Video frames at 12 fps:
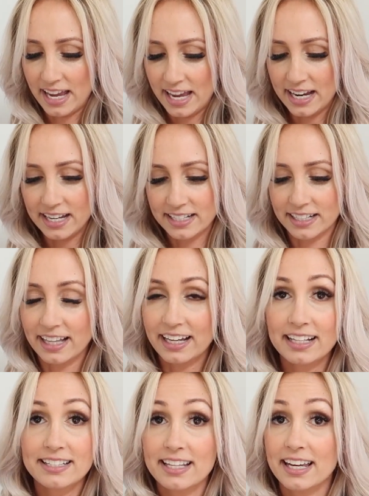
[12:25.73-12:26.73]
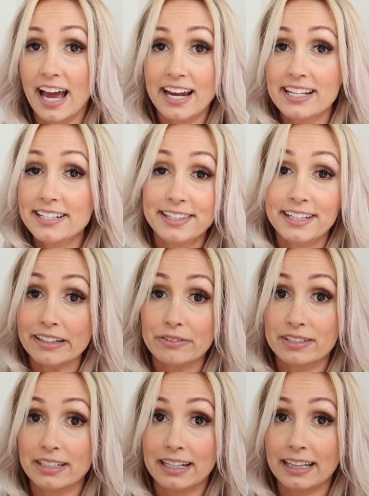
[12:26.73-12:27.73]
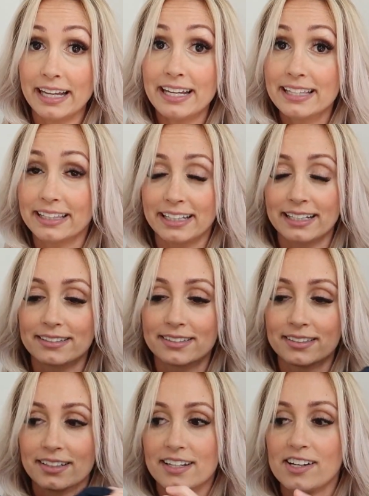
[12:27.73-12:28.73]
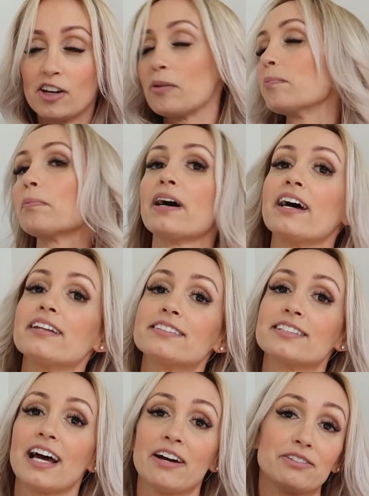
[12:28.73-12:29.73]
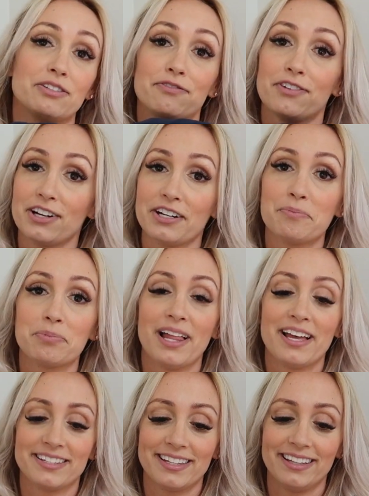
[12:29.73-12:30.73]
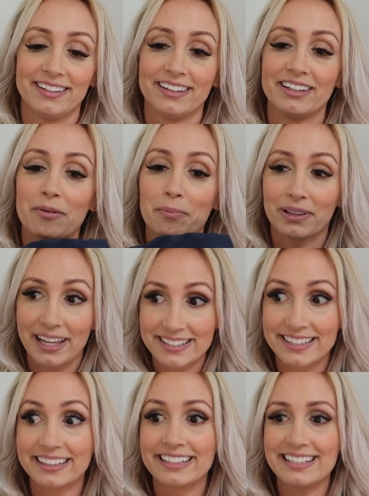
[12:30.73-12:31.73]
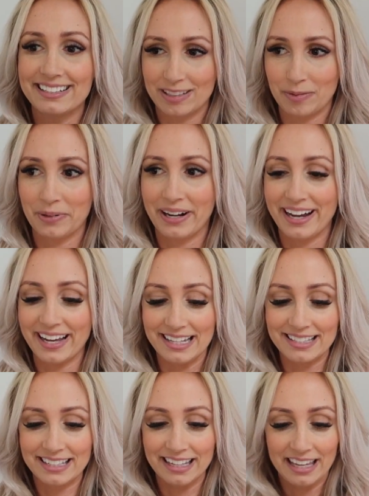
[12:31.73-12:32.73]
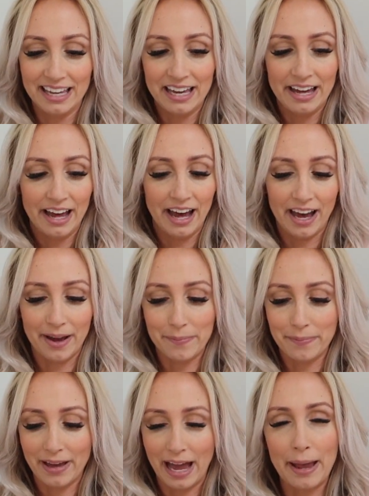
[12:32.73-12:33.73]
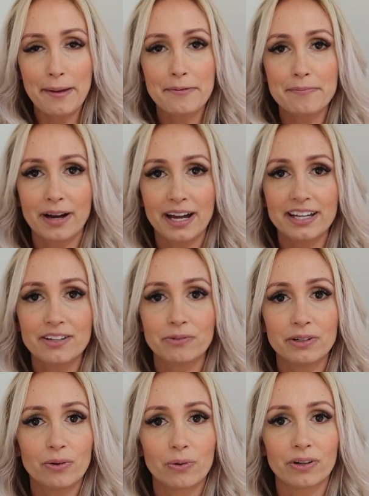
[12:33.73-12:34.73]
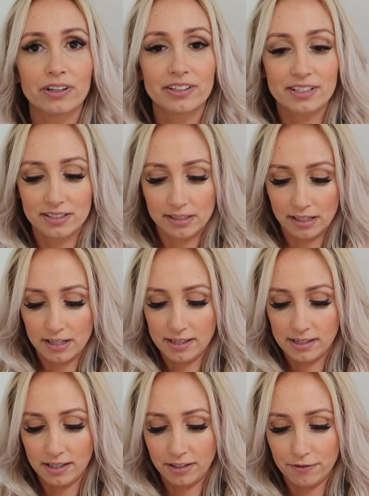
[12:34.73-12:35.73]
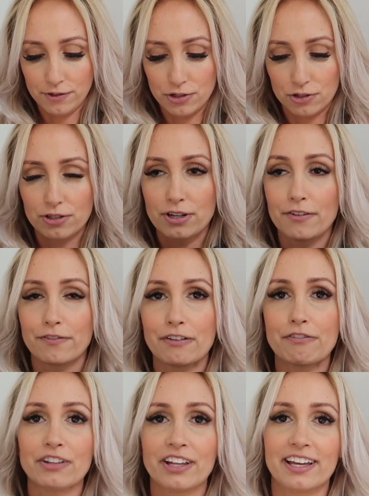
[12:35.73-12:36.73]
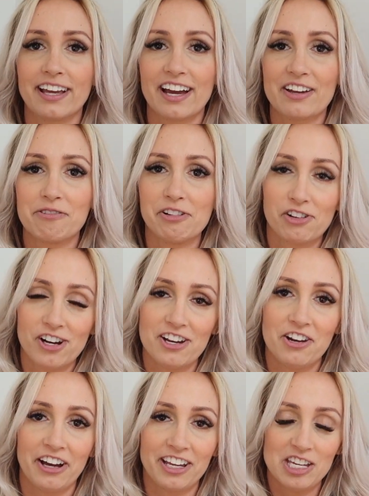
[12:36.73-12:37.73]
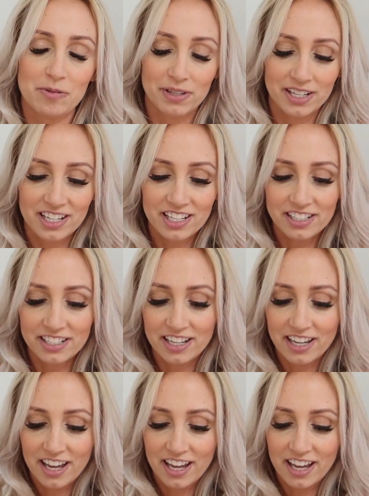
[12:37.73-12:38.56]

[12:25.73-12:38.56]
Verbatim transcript: And like I said, I didn't think I was gonna like this but I was very pleasant, pleasantly surprised. Um, I might reorder this in the future if I feel like I regret not keeping it.